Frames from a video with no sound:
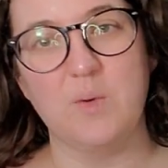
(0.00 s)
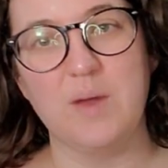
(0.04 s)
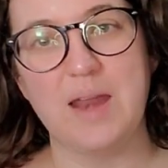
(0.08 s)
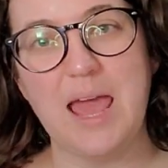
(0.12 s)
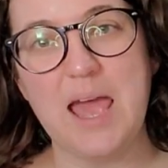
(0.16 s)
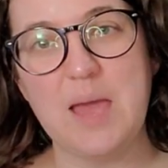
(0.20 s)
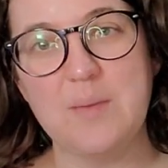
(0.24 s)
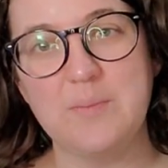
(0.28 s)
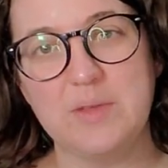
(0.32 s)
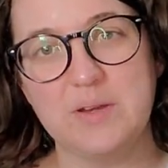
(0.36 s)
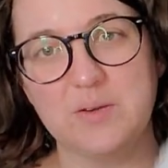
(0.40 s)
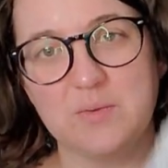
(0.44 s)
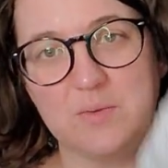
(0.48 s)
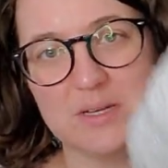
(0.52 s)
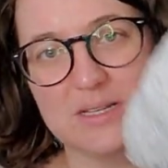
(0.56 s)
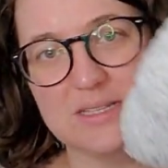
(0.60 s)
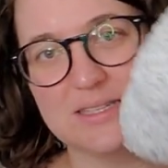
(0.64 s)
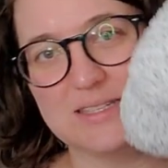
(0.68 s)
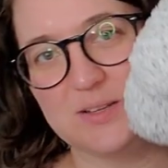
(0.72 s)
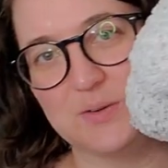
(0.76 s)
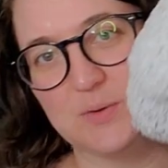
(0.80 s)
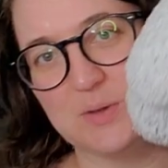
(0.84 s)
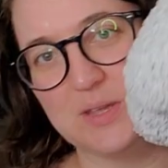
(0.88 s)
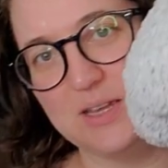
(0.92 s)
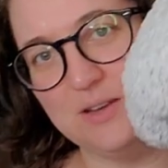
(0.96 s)
what happened was
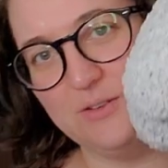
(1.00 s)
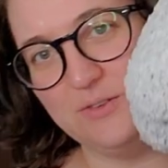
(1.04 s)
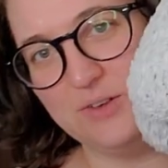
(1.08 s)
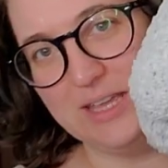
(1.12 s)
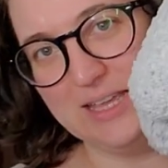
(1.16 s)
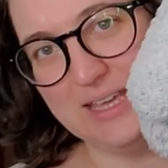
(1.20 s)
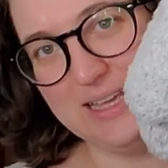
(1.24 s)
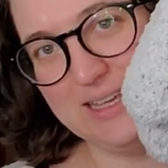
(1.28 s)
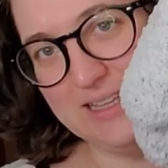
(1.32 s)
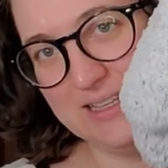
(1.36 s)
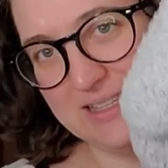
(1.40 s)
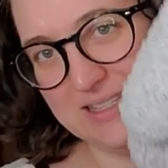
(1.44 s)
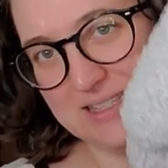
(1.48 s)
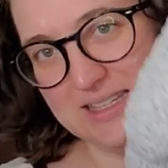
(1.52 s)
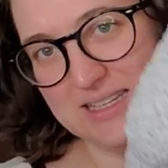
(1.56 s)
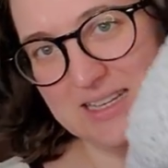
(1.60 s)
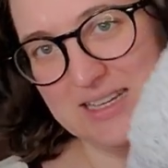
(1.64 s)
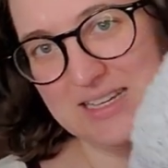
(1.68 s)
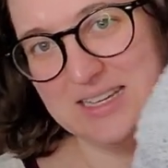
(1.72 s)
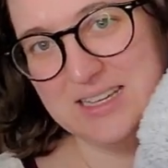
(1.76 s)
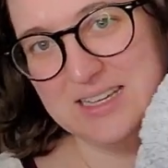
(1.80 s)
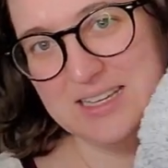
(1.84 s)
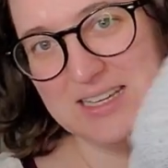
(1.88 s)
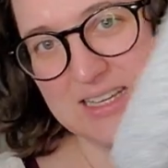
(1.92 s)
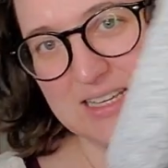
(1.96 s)
so here he is,
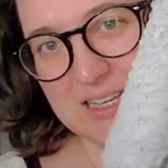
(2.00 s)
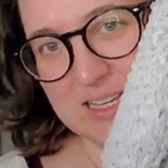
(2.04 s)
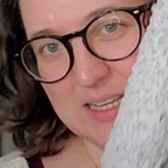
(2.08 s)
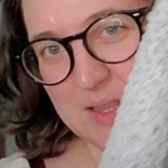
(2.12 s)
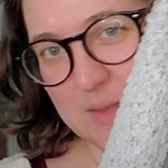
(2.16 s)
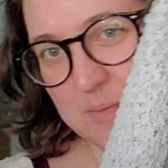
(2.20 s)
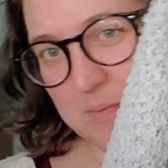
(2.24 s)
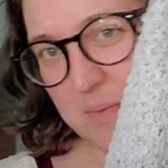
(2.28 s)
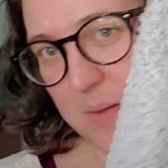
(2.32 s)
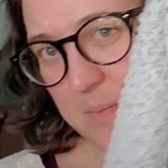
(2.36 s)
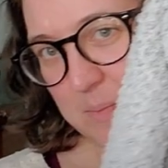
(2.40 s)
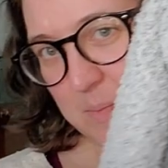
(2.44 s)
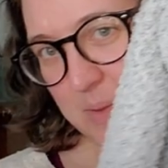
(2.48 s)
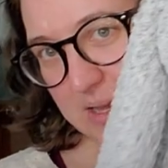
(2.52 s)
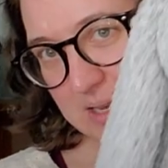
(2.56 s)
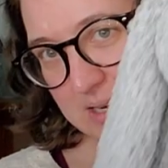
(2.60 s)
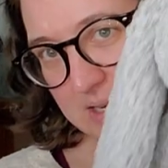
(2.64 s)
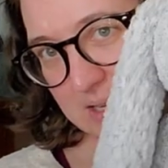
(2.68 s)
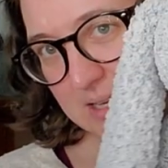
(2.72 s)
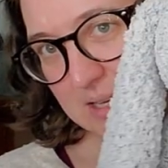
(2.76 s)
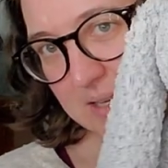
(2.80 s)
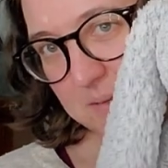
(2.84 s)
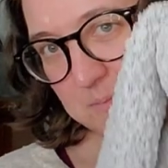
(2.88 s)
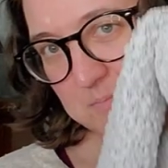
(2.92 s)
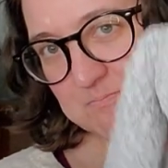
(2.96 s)
my
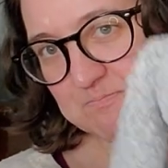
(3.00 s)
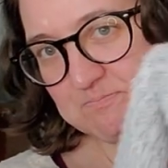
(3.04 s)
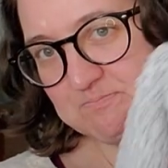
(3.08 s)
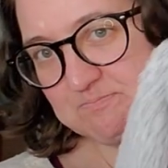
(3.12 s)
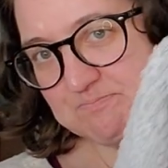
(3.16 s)
bunny.